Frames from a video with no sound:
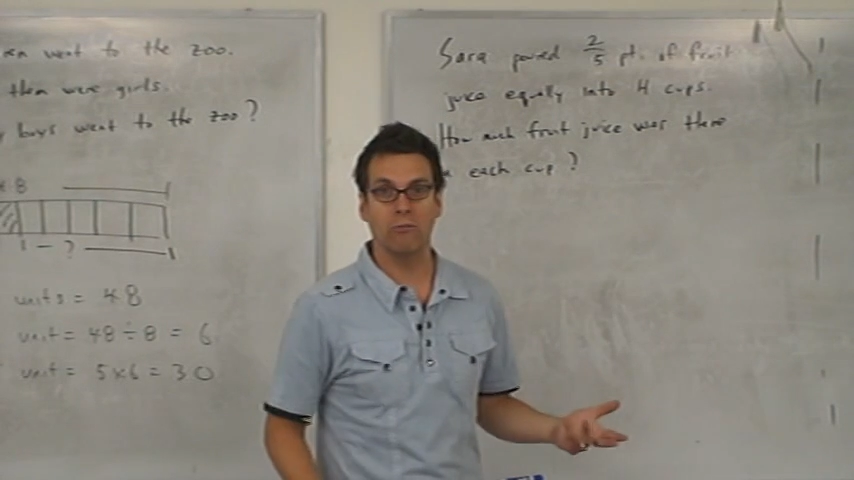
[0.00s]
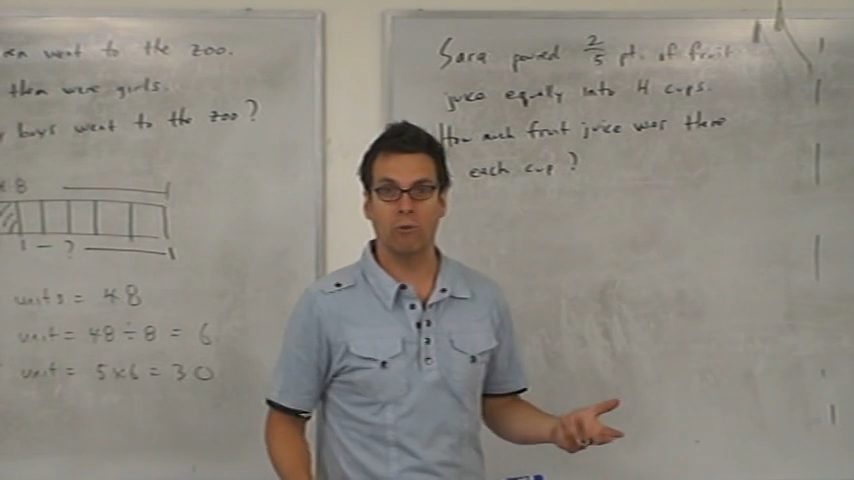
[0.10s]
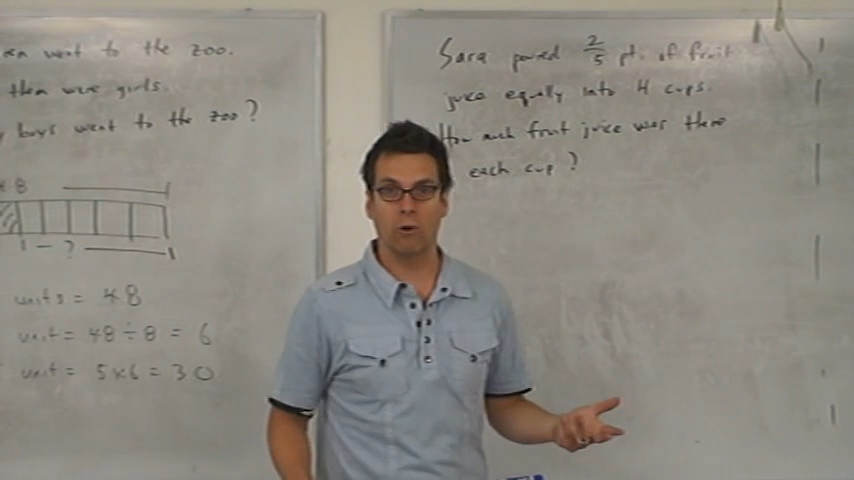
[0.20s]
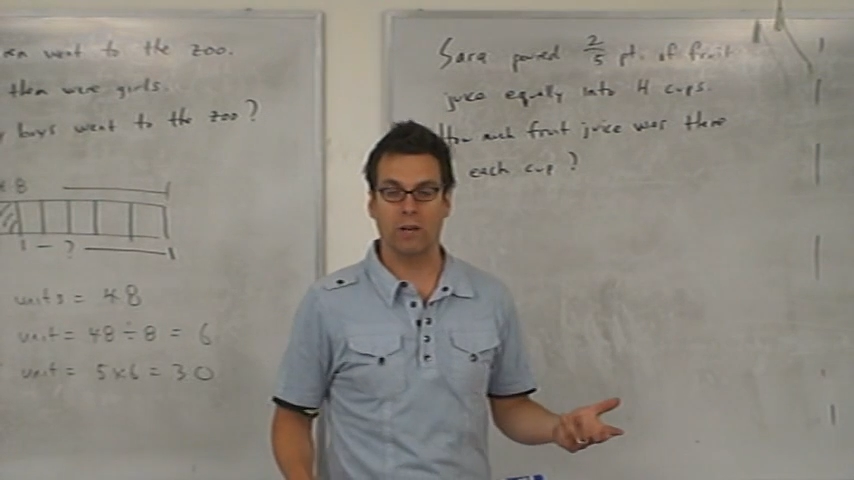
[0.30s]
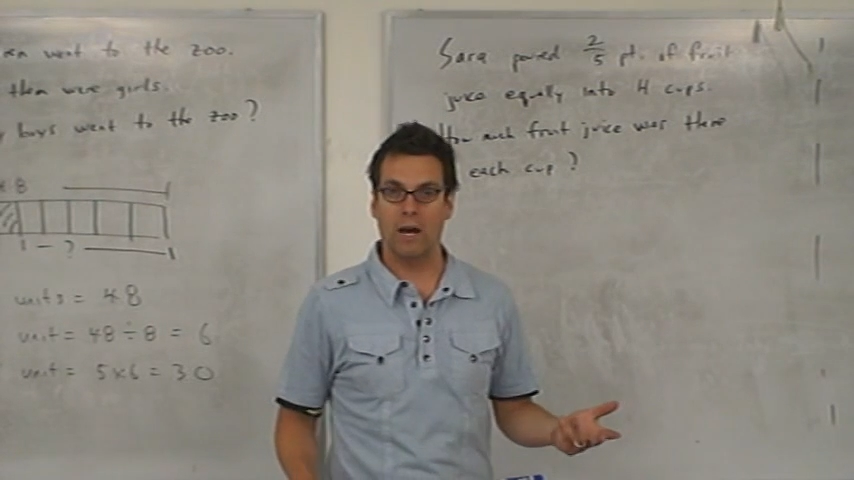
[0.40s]

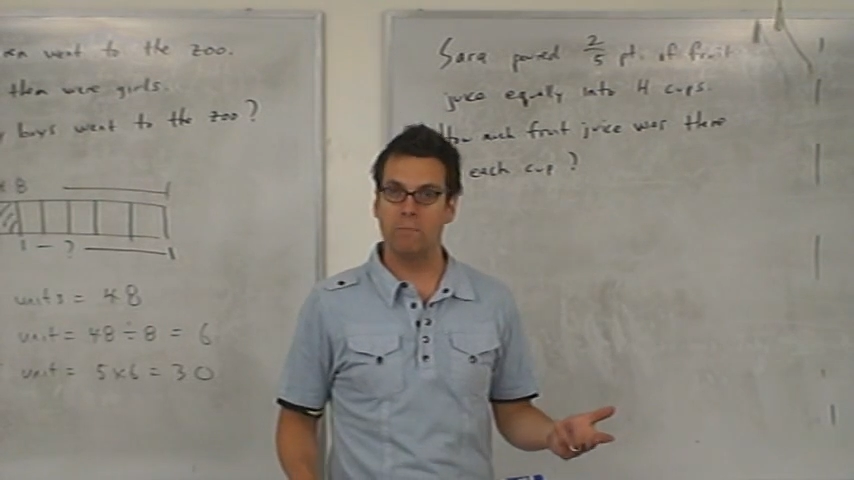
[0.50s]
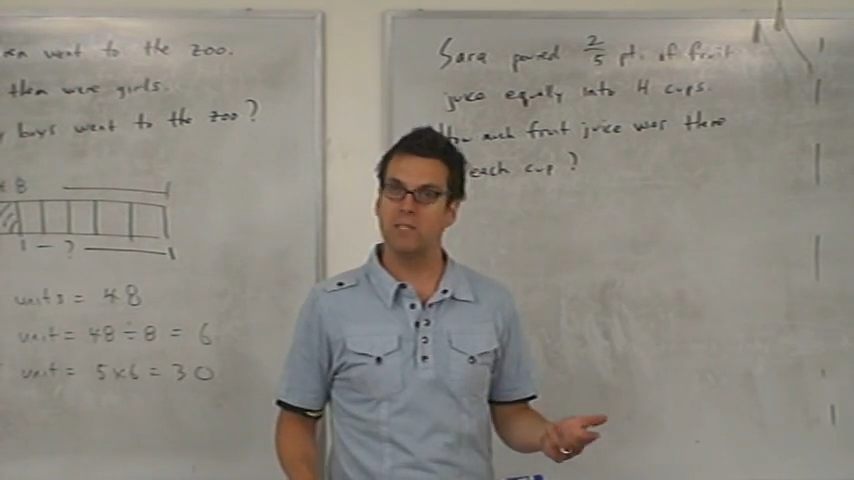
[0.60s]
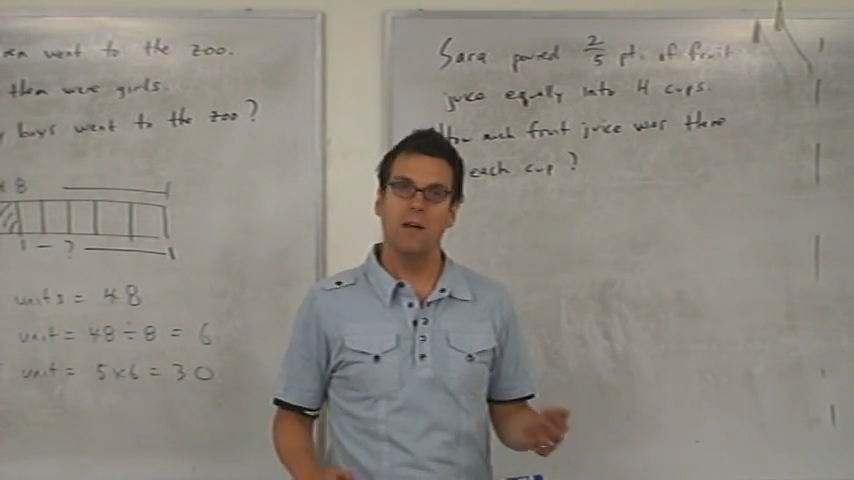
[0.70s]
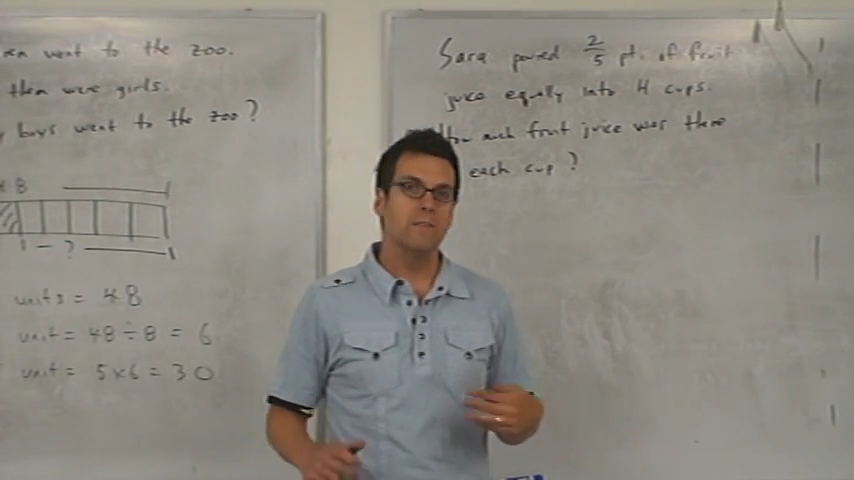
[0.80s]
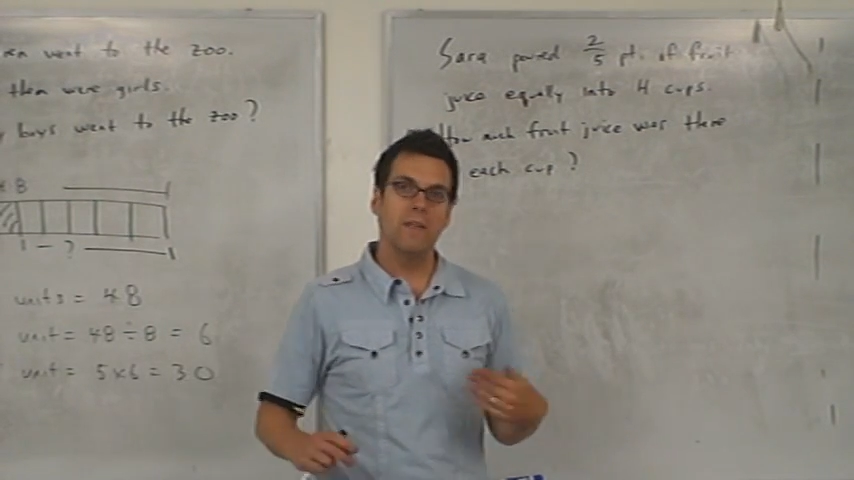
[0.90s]
4 cups,
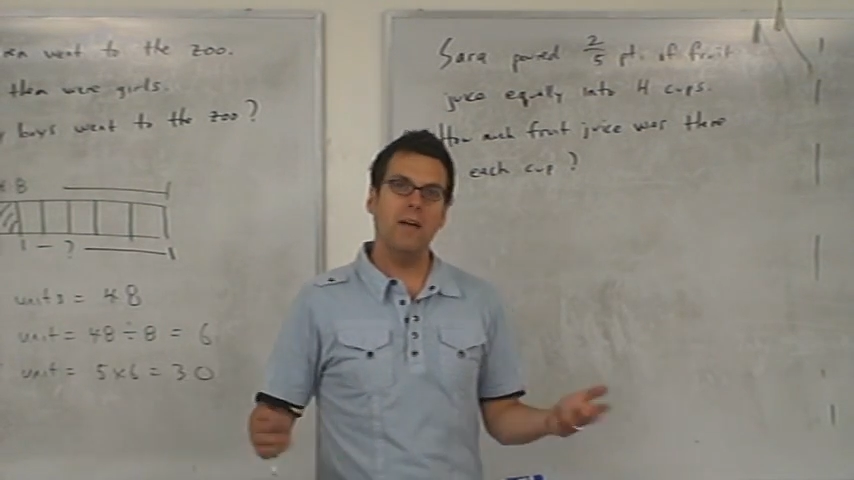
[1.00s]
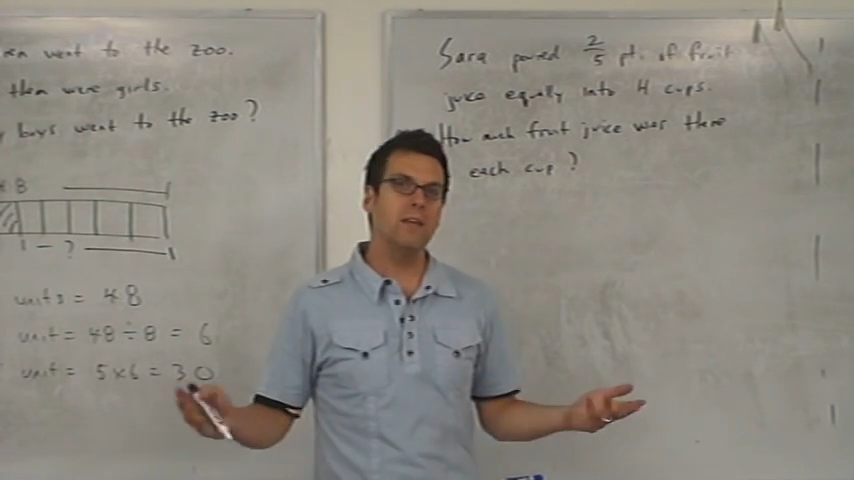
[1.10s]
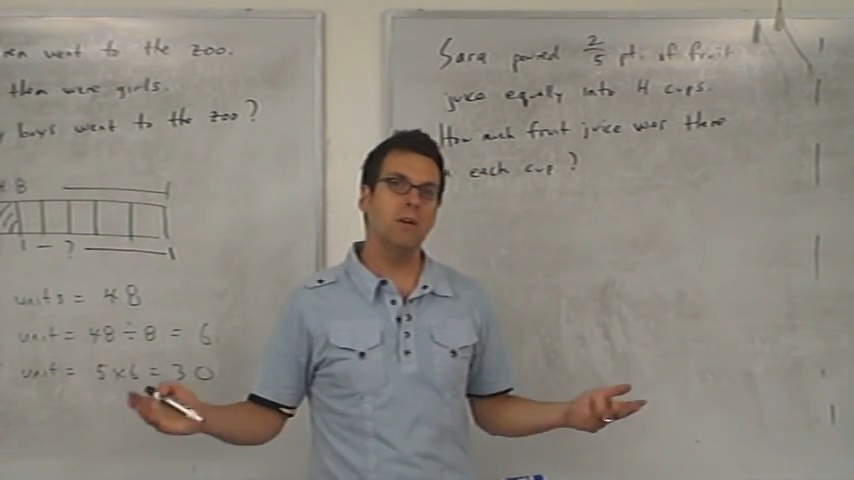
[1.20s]
then